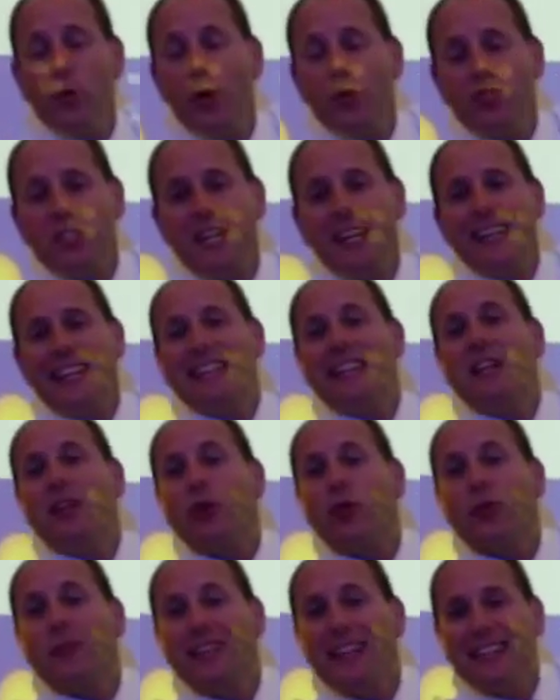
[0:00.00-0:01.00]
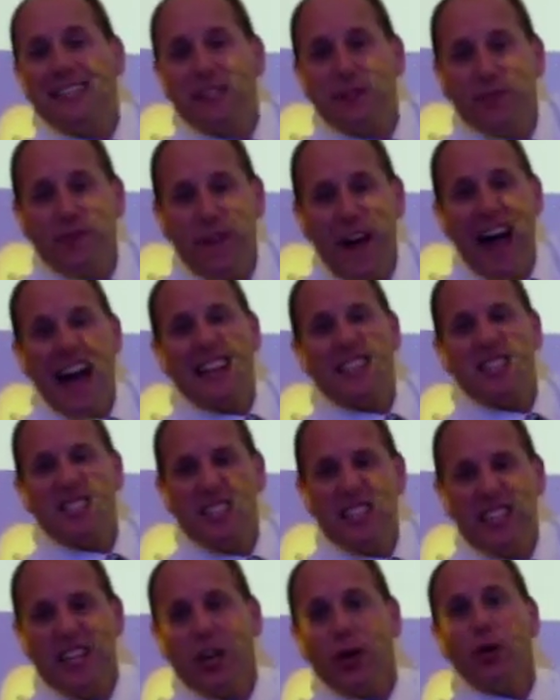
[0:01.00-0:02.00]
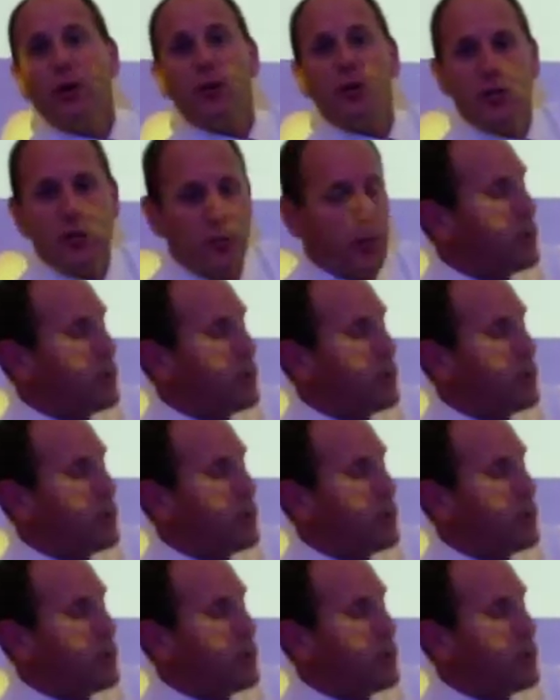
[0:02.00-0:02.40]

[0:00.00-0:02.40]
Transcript: rotating nearly as fast as the Earth is